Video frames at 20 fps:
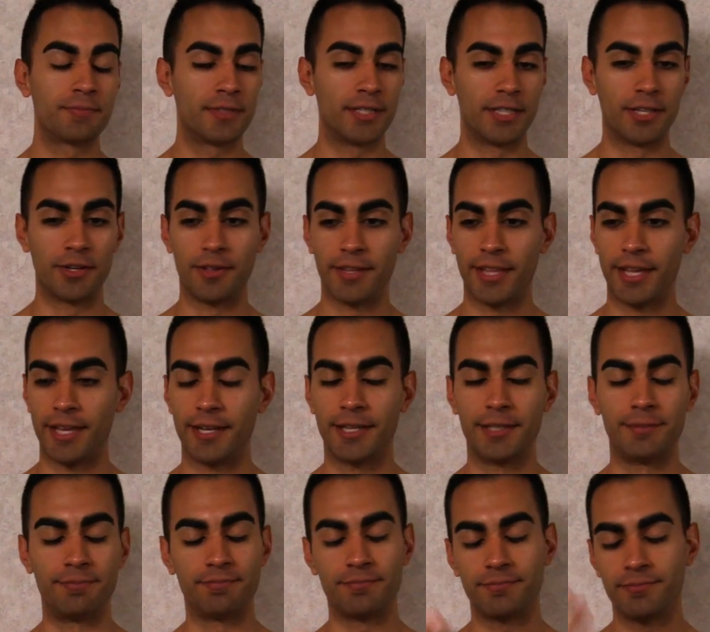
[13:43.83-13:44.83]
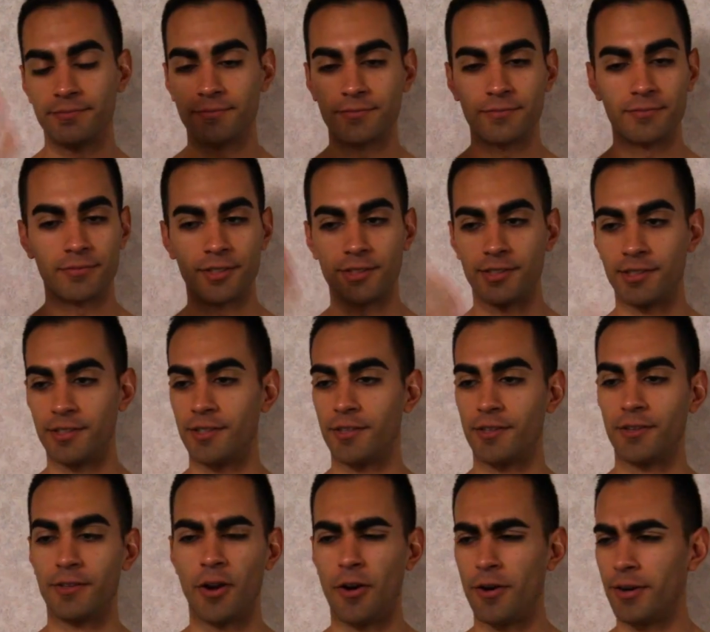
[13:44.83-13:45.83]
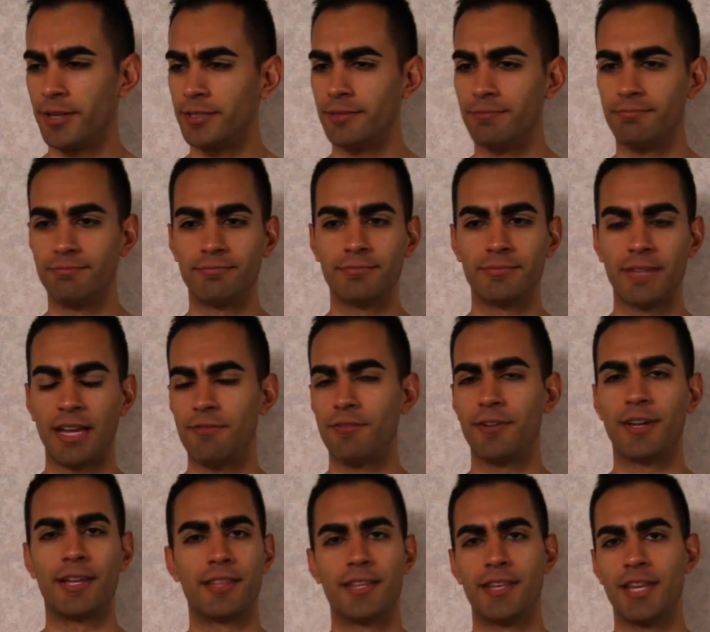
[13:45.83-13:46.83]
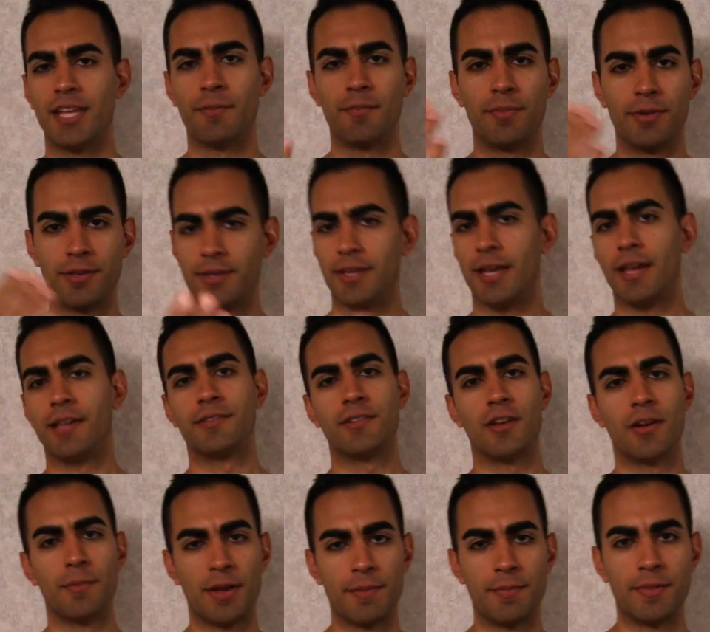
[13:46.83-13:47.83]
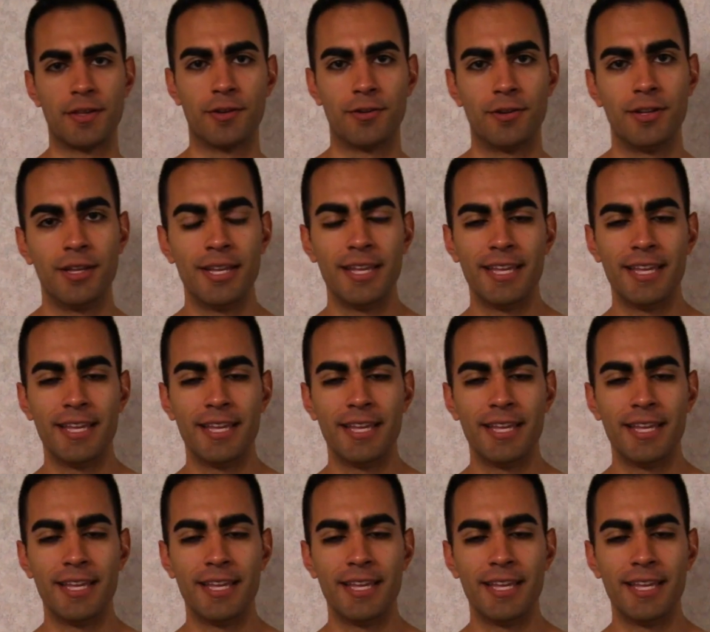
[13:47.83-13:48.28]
was it the garden? I forget the name, but you guys saw my meal.